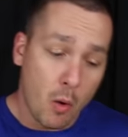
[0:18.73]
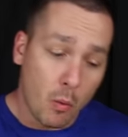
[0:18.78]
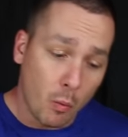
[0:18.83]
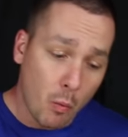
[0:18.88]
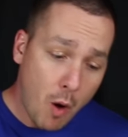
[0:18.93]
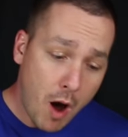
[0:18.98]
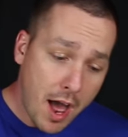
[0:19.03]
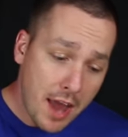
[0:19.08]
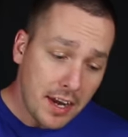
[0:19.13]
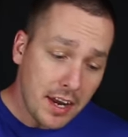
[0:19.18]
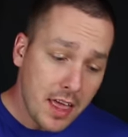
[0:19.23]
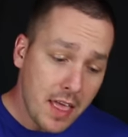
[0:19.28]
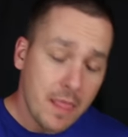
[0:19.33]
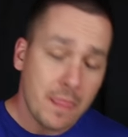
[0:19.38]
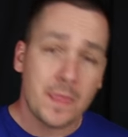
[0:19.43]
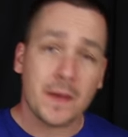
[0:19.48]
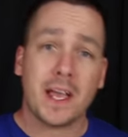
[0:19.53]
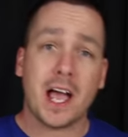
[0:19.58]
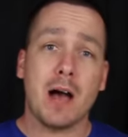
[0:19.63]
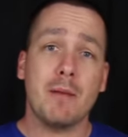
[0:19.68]
One,
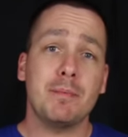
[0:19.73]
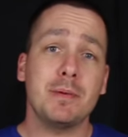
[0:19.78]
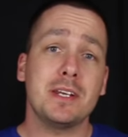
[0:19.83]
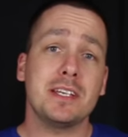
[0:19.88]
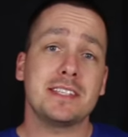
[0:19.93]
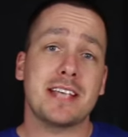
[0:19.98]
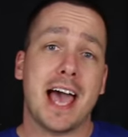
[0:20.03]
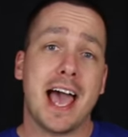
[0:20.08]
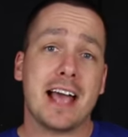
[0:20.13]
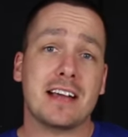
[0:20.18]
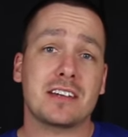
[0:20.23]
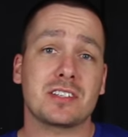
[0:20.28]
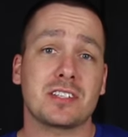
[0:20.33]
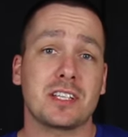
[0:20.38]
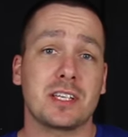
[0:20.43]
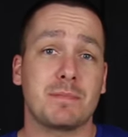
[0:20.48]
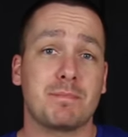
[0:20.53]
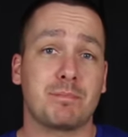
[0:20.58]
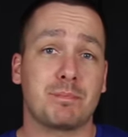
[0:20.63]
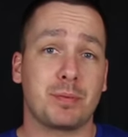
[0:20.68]
the company's
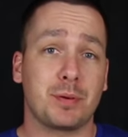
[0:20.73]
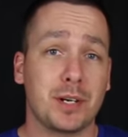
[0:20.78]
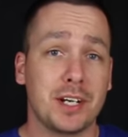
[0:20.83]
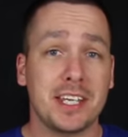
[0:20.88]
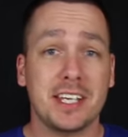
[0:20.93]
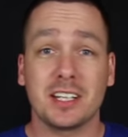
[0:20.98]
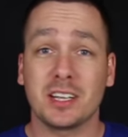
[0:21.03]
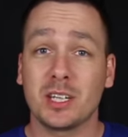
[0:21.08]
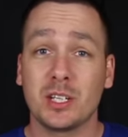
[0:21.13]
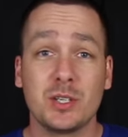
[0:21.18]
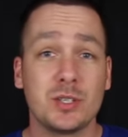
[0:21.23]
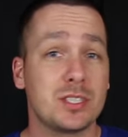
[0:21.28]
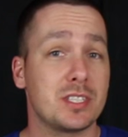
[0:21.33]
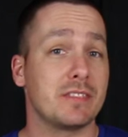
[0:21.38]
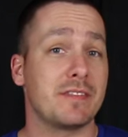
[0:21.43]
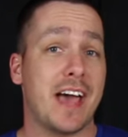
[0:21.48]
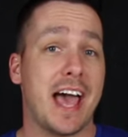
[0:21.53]
actually pretty elusive